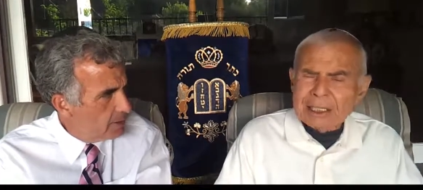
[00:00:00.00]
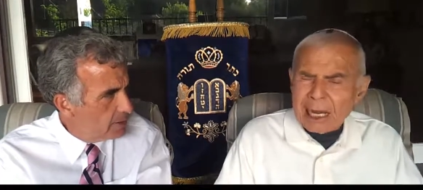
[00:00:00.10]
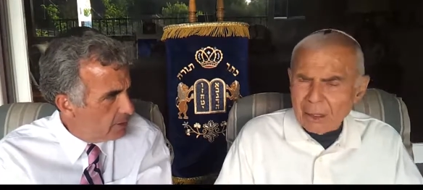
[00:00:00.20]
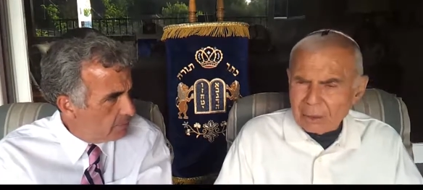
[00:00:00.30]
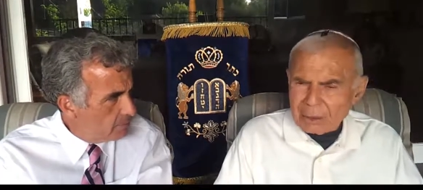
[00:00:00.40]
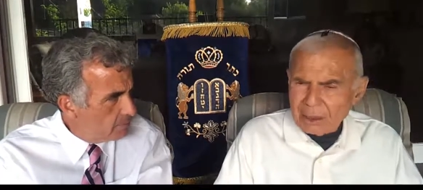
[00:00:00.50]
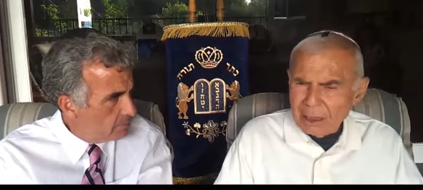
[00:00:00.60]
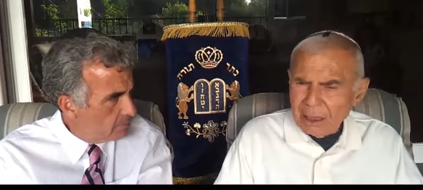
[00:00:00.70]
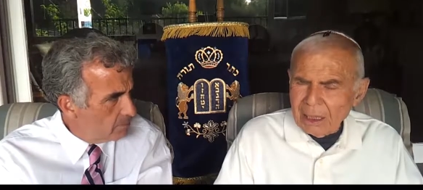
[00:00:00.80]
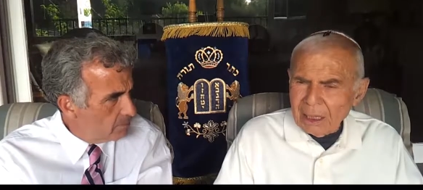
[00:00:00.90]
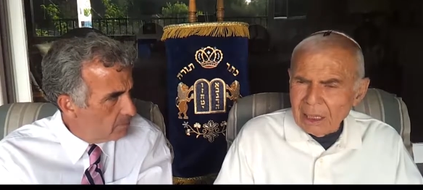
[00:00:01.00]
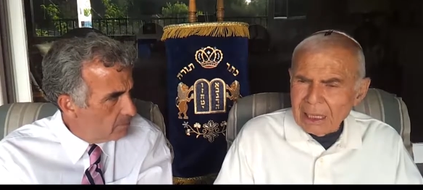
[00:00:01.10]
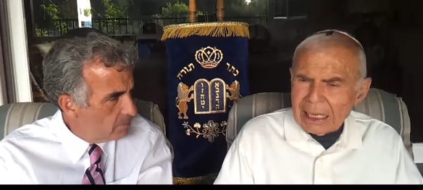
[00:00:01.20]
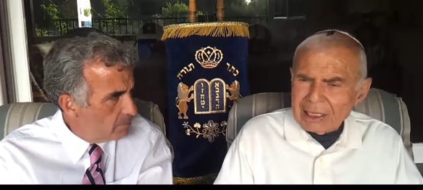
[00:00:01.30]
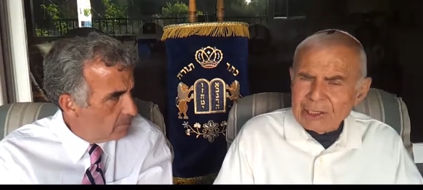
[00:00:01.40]
Speaker 1: I just
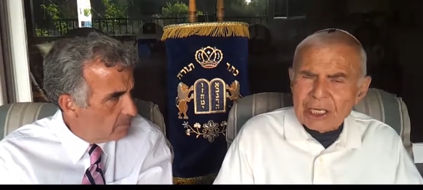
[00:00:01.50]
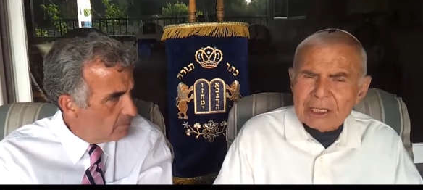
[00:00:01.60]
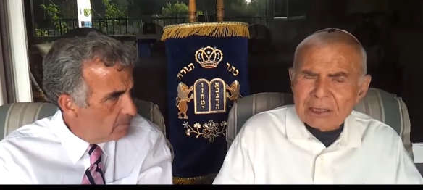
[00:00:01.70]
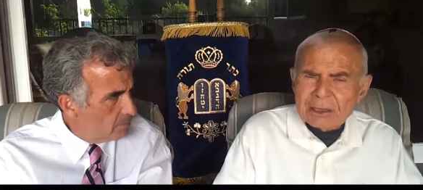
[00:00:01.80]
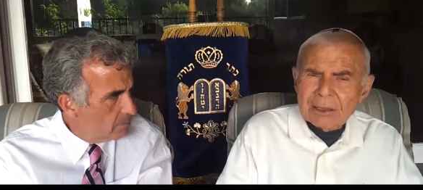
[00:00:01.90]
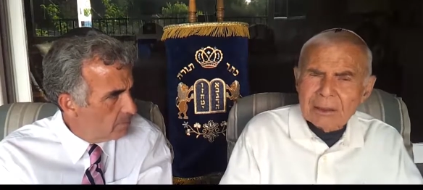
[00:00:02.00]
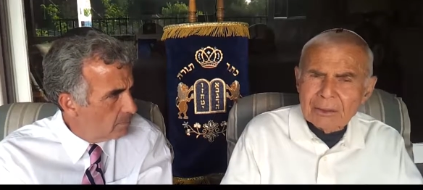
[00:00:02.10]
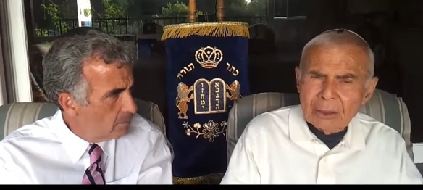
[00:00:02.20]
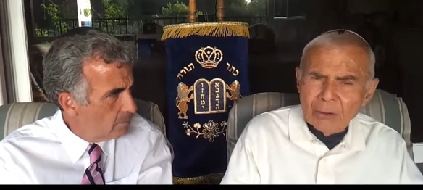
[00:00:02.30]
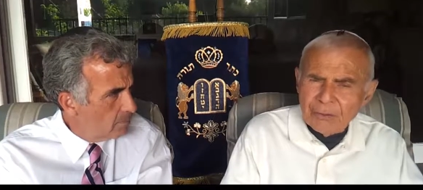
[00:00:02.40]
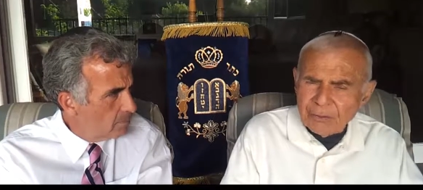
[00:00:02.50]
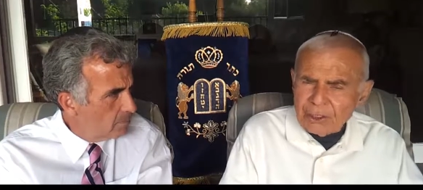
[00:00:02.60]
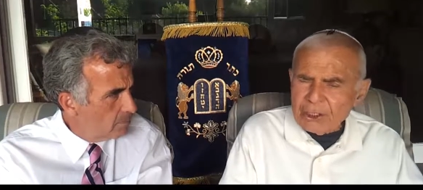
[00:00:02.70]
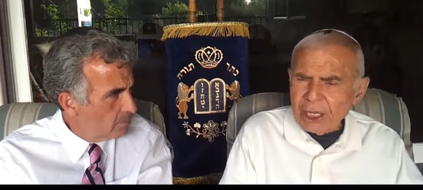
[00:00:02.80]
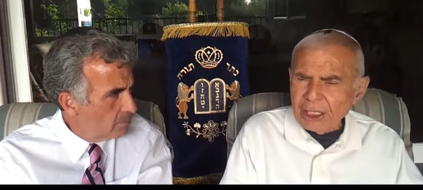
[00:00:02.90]
officiated at the
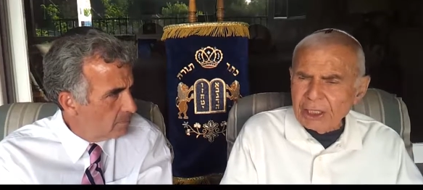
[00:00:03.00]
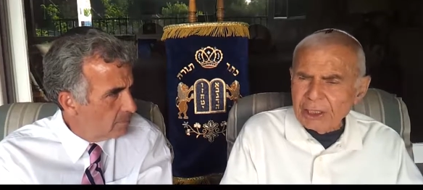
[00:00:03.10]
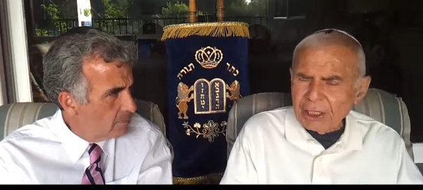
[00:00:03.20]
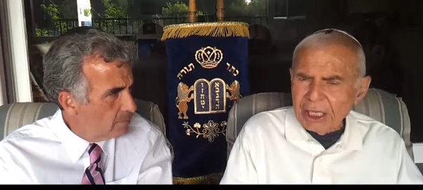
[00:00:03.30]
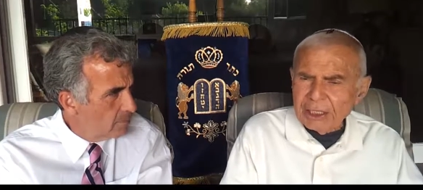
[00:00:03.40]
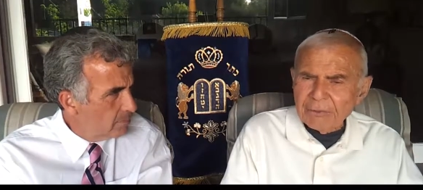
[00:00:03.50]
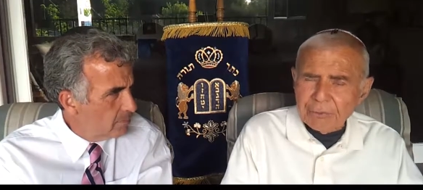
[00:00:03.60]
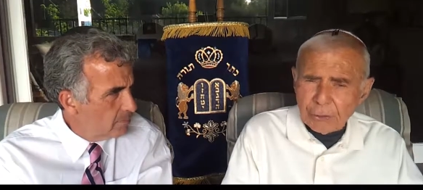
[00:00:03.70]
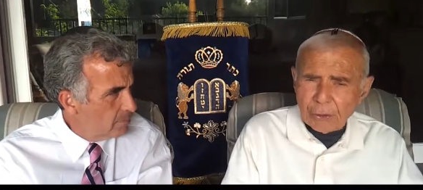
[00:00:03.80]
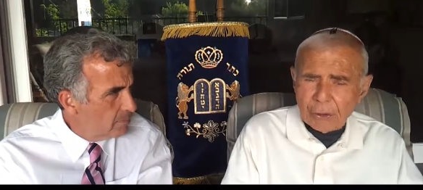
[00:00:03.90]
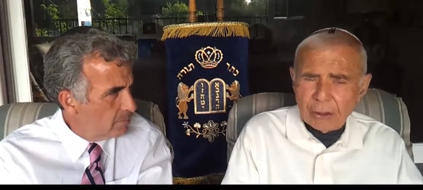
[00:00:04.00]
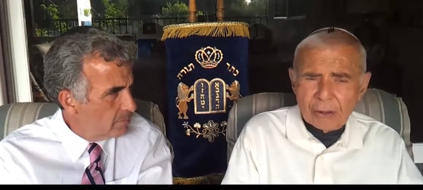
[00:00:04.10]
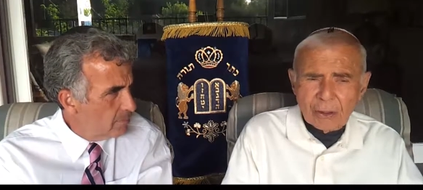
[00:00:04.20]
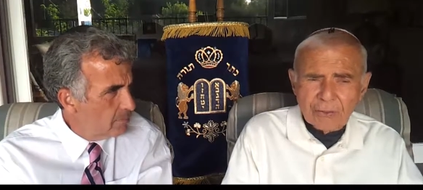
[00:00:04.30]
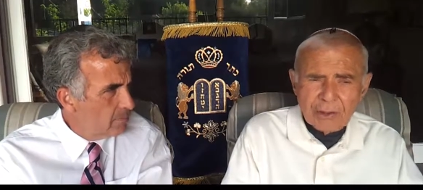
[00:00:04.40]
funeral of Leon
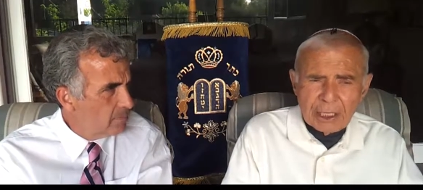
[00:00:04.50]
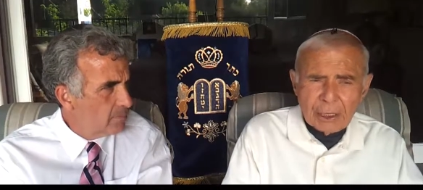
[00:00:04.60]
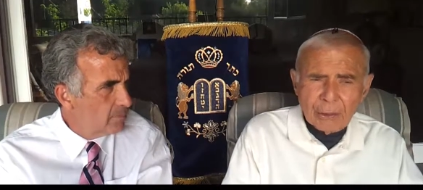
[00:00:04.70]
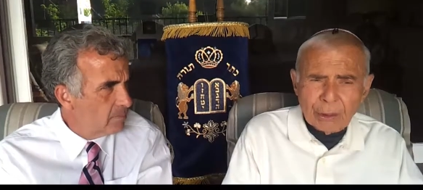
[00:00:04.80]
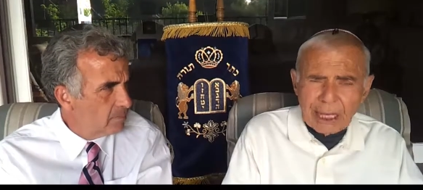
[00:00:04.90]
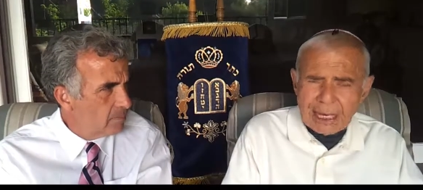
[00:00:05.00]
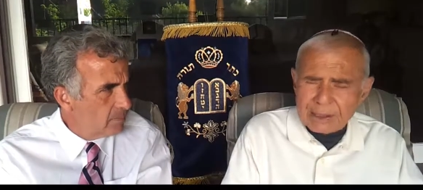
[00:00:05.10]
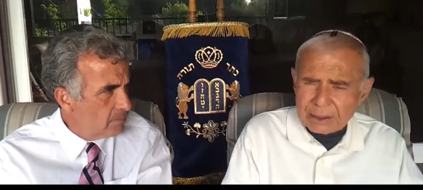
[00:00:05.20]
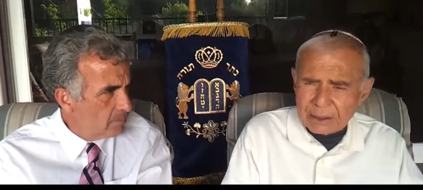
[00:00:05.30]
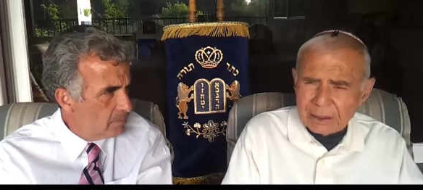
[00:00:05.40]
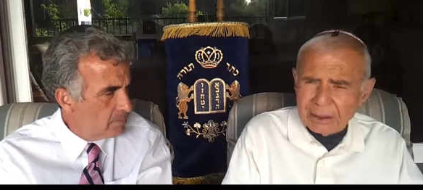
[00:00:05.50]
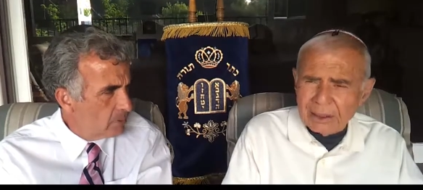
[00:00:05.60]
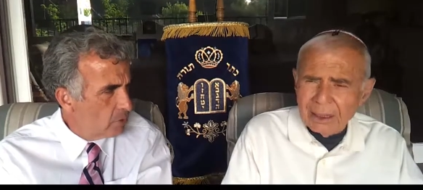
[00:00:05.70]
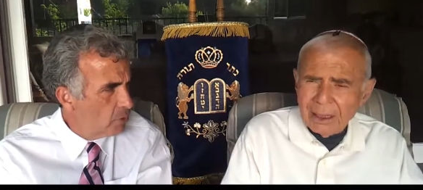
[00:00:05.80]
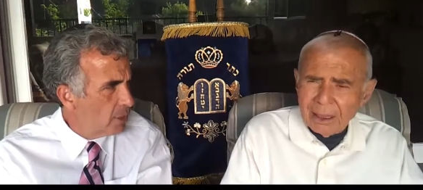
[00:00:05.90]
Leyson, who was member of
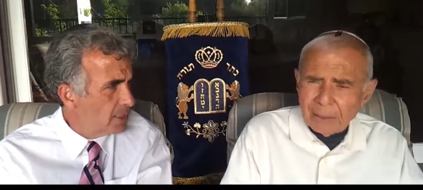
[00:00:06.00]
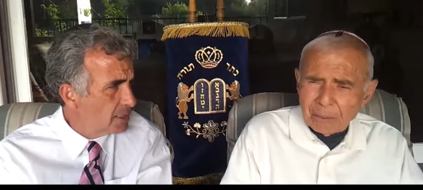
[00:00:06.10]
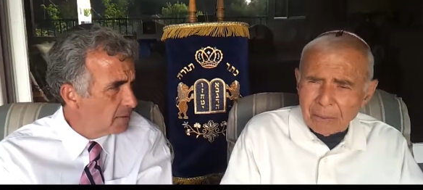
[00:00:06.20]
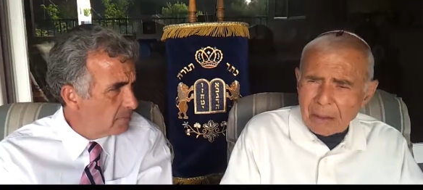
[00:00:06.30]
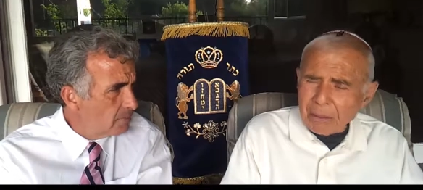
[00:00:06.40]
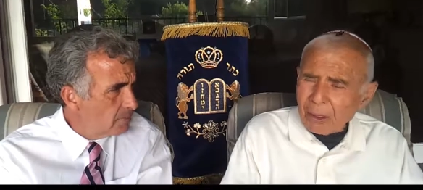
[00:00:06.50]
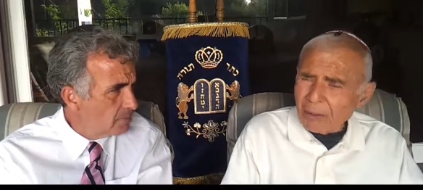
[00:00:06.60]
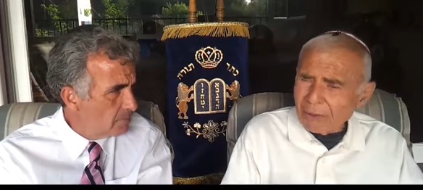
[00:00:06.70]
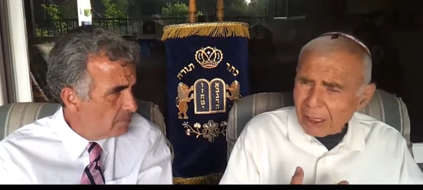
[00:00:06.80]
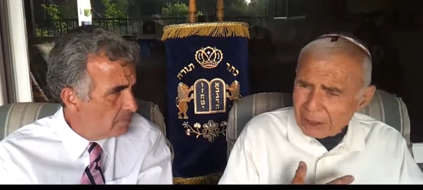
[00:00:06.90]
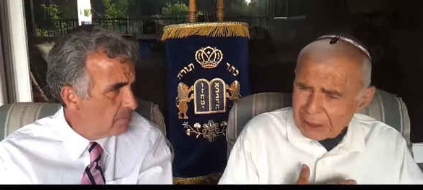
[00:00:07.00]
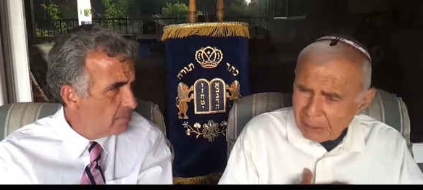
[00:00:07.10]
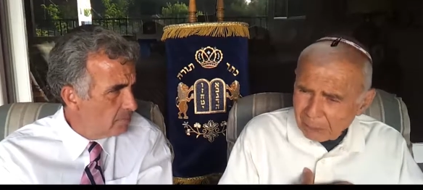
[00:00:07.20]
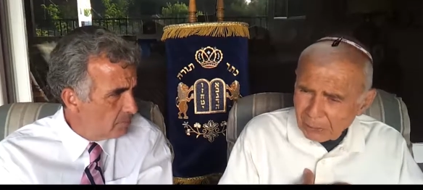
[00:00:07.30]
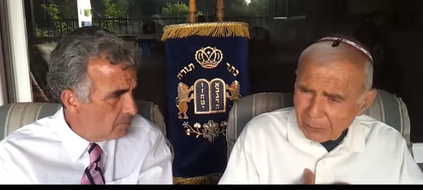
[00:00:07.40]
our temple, who
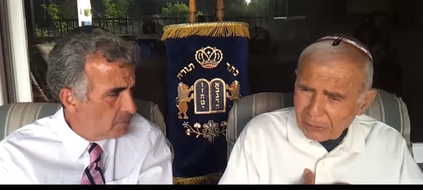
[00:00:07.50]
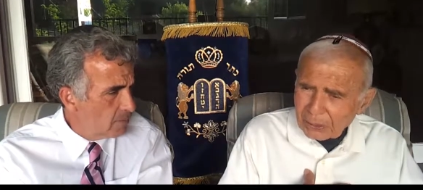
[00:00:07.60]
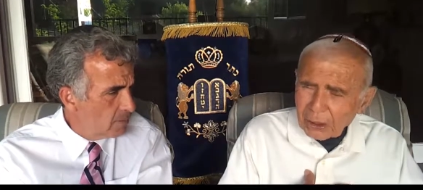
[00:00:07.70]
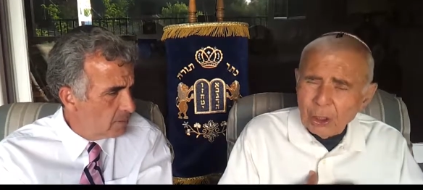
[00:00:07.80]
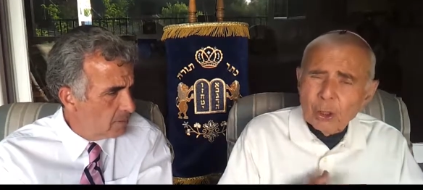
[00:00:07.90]
was Bet the